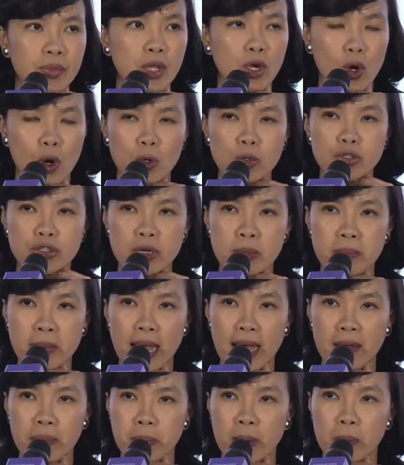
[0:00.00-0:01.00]
The Culture
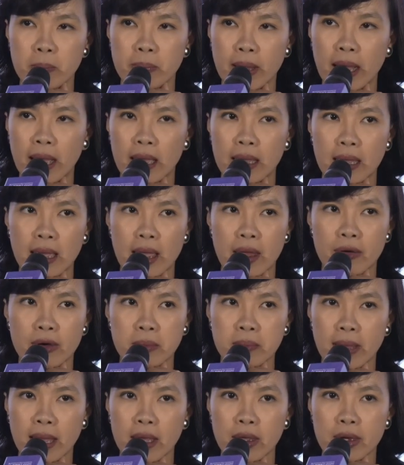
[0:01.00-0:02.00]
Map by
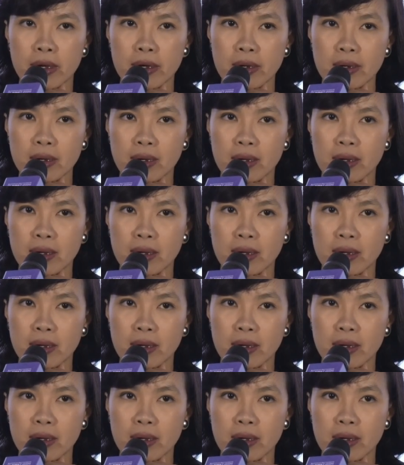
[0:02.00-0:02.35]
Erin Meyer?